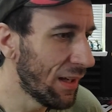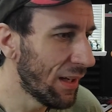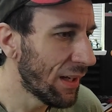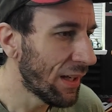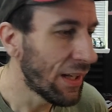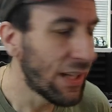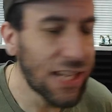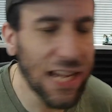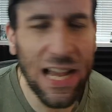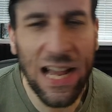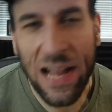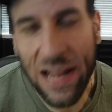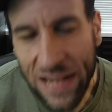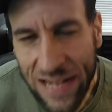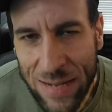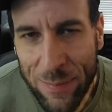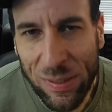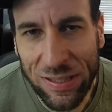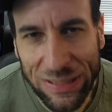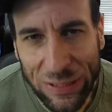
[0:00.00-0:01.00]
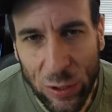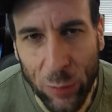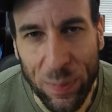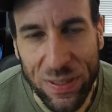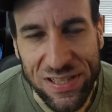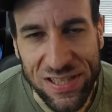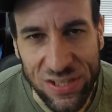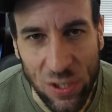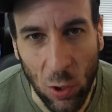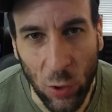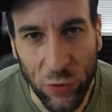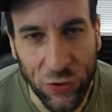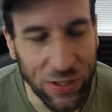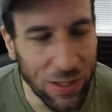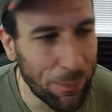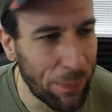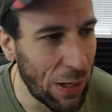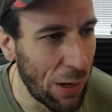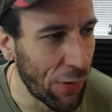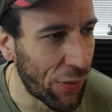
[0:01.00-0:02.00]
Yeah, I am a little bit salty
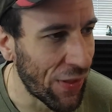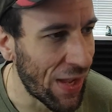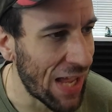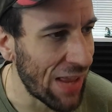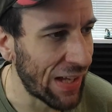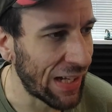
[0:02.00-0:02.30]
about that.